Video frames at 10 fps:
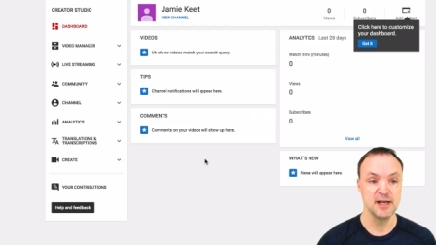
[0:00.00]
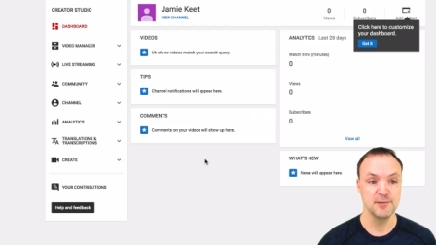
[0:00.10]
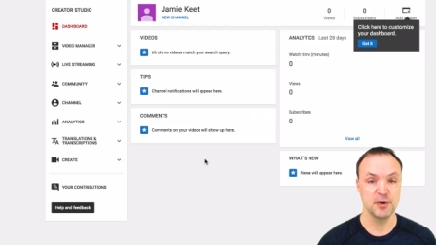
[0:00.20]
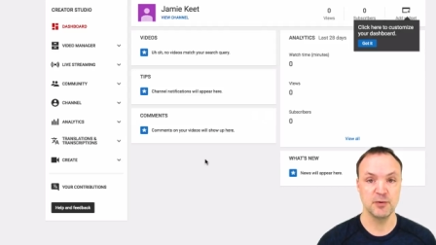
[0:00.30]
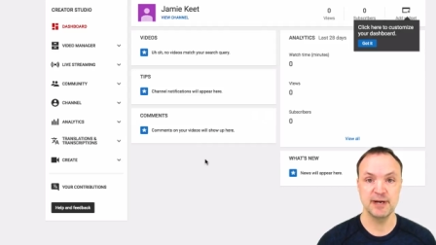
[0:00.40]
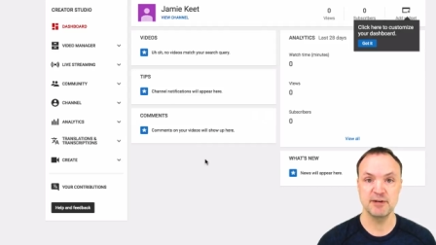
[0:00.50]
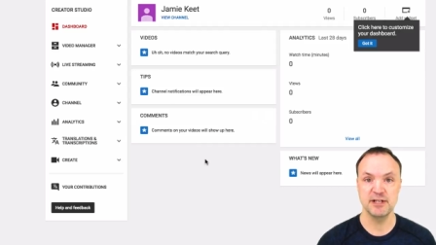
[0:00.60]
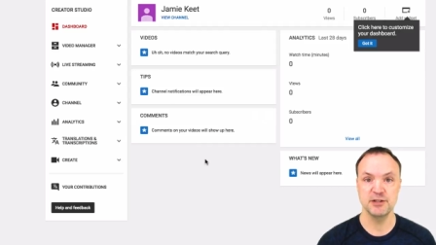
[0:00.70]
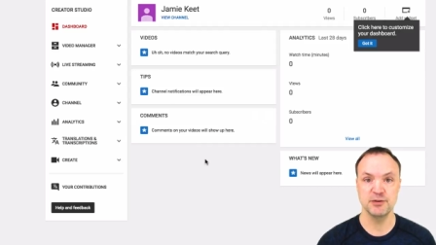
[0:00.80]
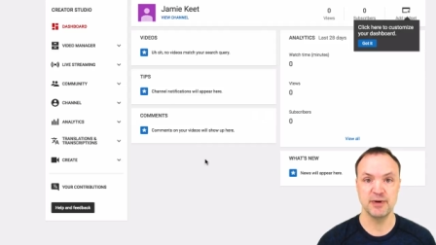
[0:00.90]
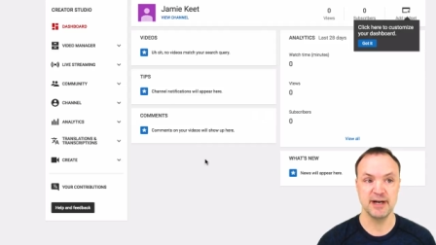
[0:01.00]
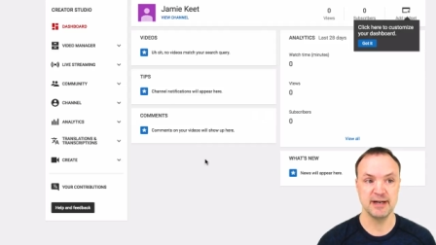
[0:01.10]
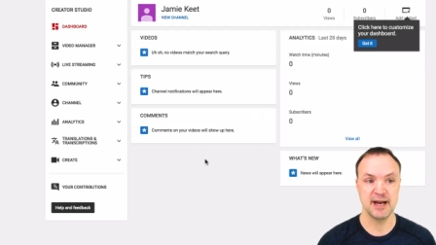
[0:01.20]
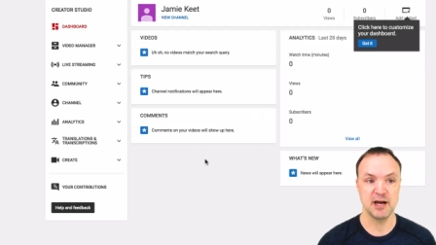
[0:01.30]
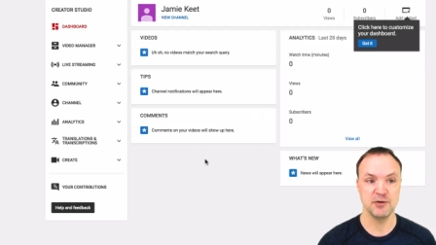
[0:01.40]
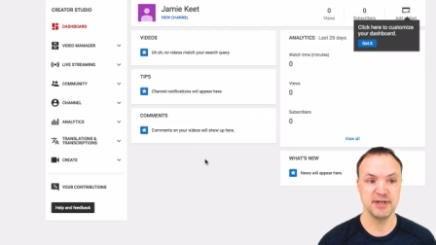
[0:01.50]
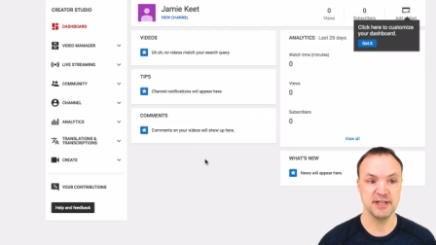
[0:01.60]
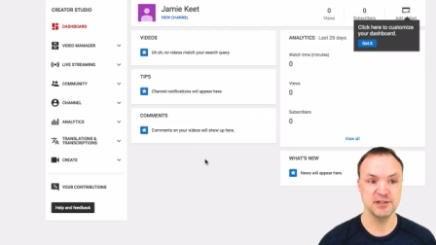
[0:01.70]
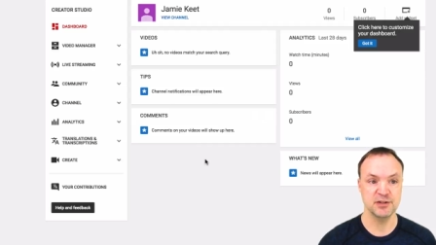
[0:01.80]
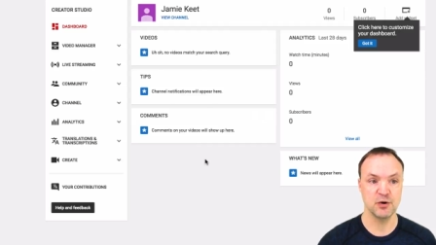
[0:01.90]
But what I'm going to do right now
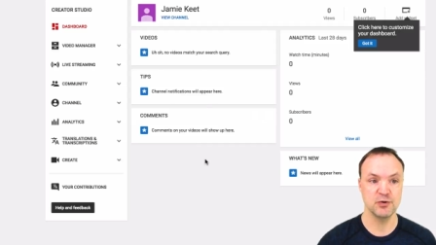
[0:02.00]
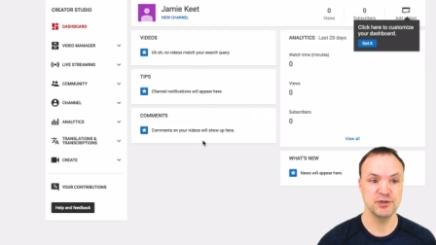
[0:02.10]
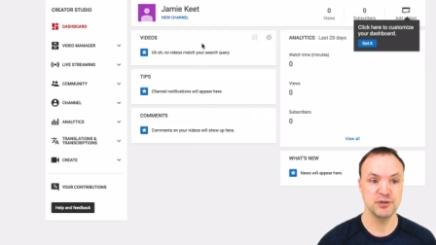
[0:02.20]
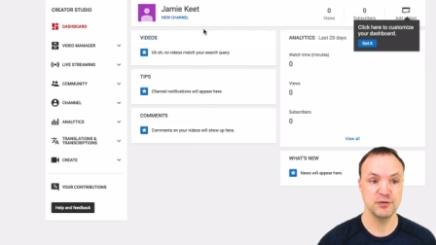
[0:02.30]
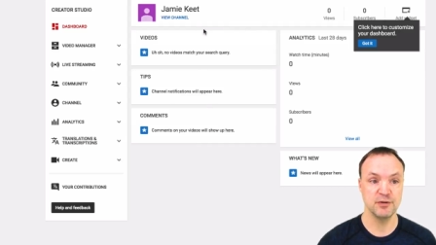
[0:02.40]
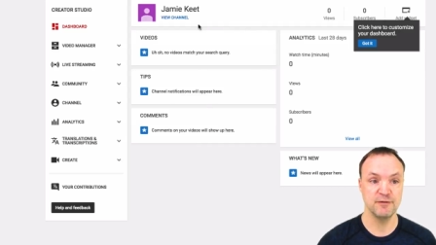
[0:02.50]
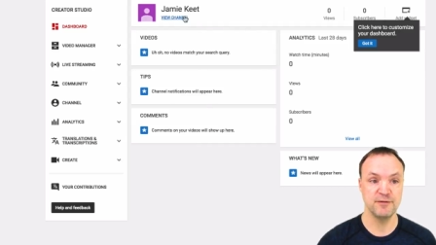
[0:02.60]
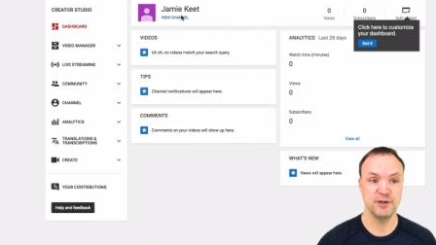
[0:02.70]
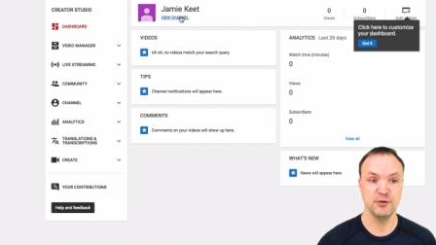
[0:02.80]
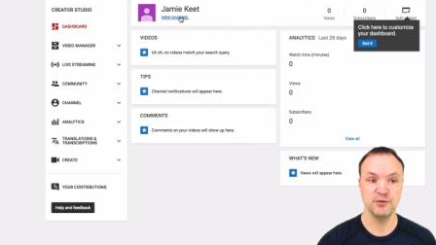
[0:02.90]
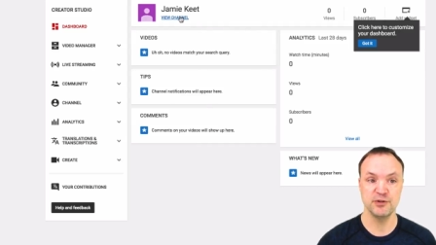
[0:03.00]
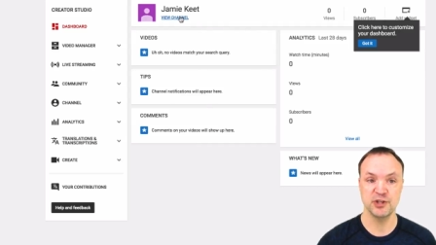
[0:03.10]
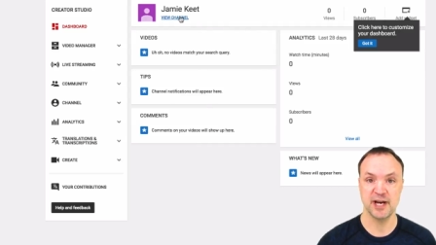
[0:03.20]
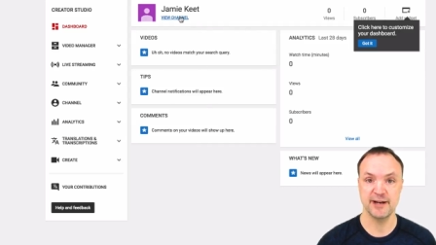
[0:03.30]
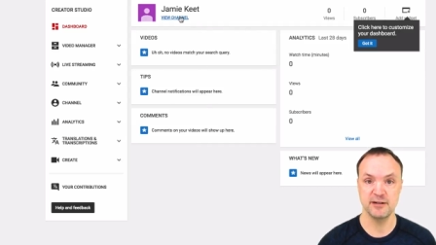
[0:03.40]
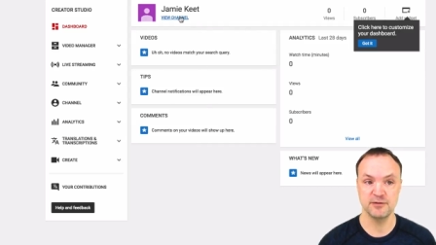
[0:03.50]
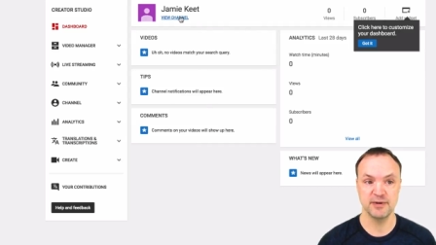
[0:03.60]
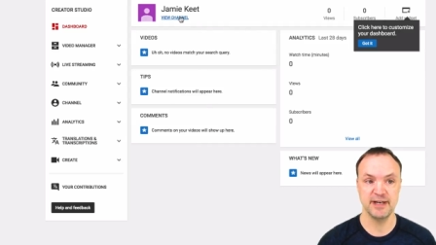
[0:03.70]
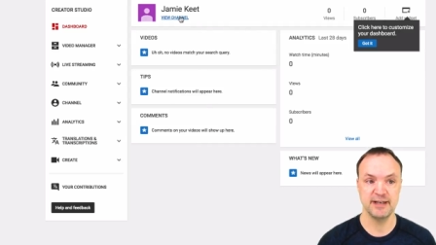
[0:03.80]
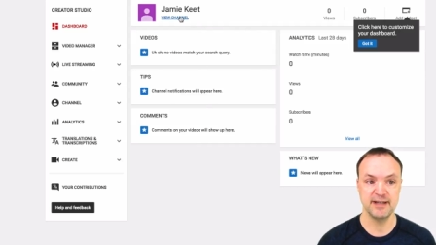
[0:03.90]
is go to View Channel
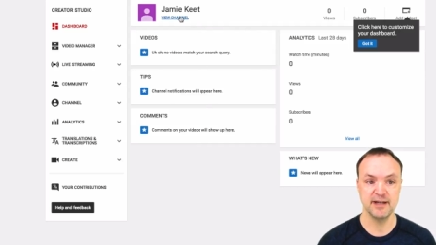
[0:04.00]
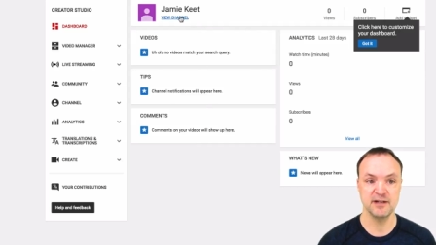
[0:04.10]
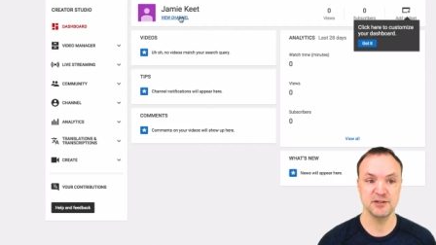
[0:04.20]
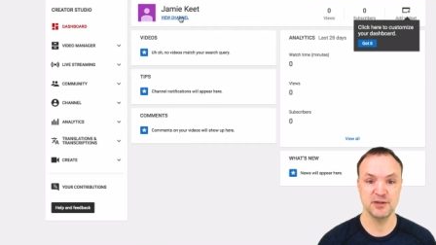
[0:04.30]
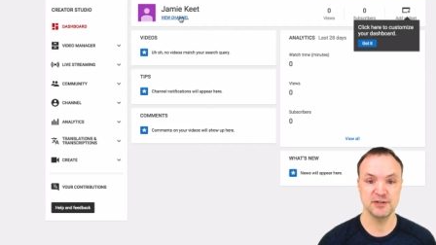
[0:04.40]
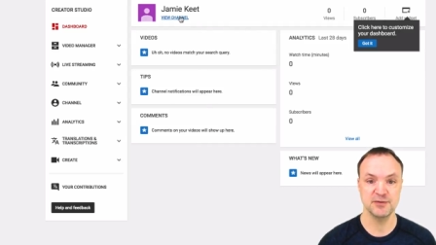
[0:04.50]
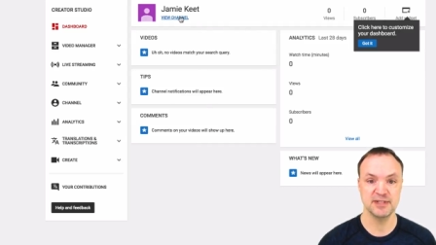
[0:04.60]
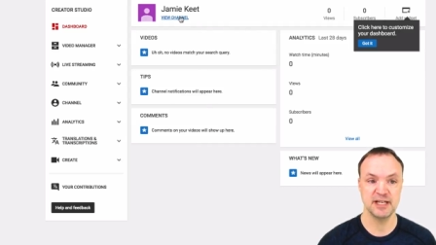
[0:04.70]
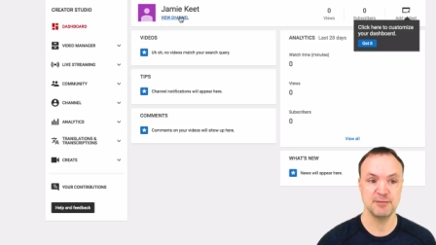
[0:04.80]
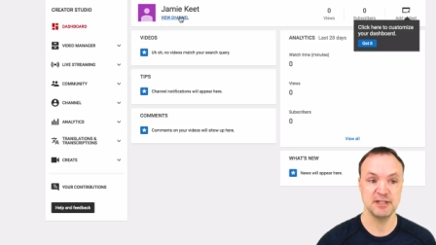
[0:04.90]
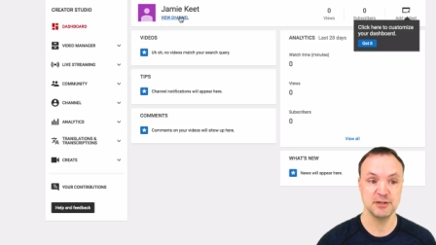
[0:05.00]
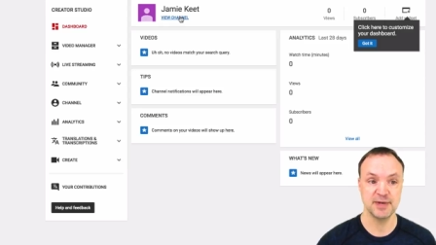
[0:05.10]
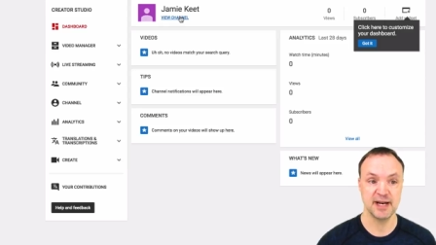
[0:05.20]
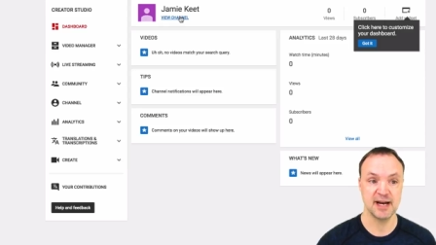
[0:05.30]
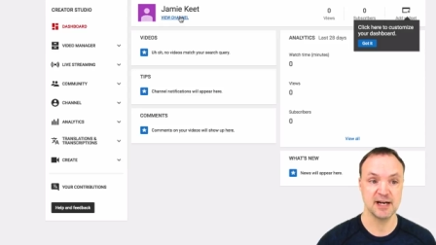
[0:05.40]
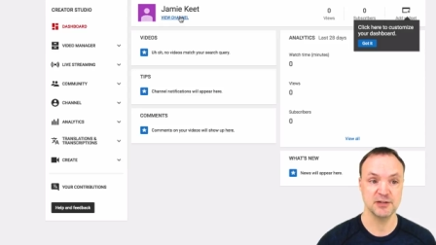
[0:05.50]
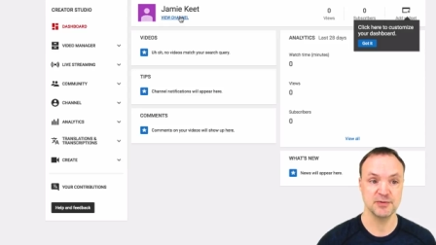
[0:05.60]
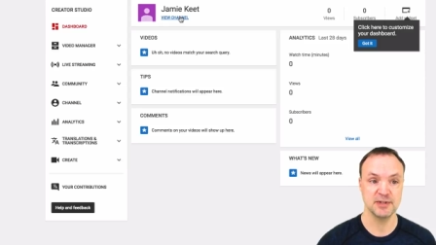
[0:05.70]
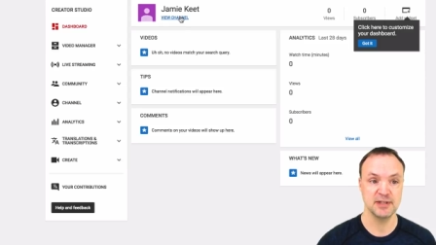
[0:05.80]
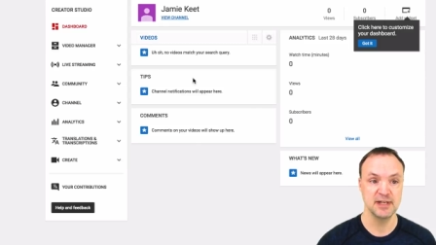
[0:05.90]
right here. So this will take me to my
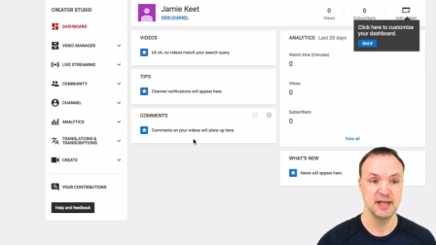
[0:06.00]
actual